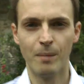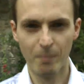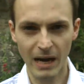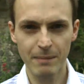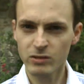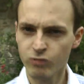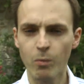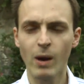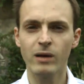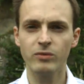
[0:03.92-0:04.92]
My name is
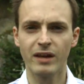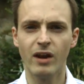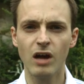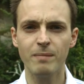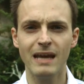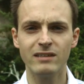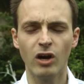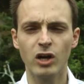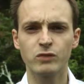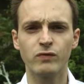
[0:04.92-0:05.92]
Rob Wells, and I'm here
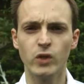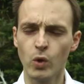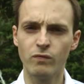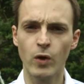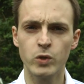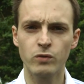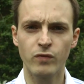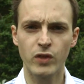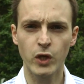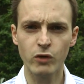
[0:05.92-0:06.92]
to ask for your vote
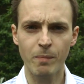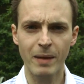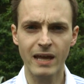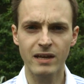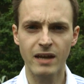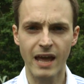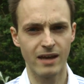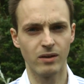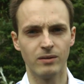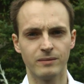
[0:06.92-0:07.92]
for the European eel.